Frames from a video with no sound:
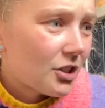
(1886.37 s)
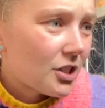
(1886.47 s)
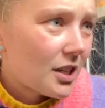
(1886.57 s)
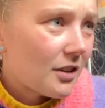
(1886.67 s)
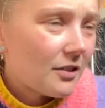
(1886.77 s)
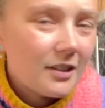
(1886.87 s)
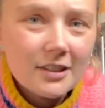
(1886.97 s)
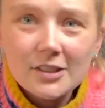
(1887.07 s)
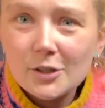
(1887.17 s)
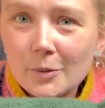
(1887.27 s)
just now.
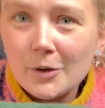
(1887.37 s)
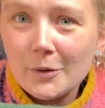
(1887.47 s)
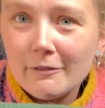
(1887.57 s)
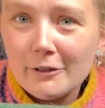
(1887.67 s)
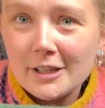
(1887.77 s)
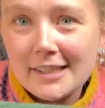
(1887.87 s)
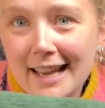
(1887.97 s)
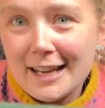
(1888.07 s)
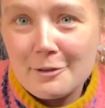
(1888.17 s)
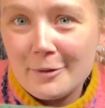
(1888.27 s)
So we're going for a
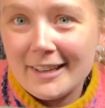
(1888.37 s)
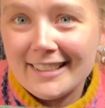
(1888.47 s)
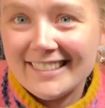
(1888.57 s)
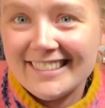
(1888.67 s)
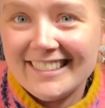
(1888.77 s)
second one.